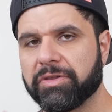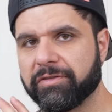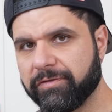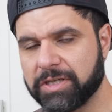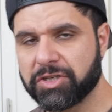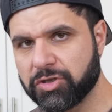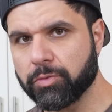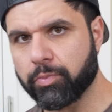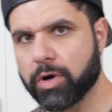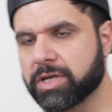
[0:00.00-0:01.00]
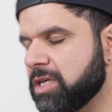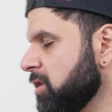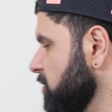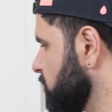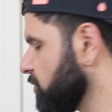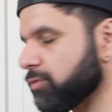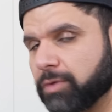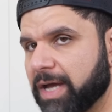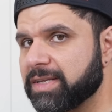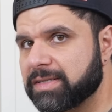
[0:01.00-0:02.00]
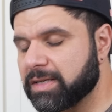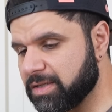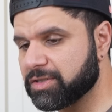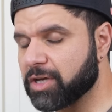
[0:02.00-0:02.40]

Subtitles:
with the fish soup working, the rice is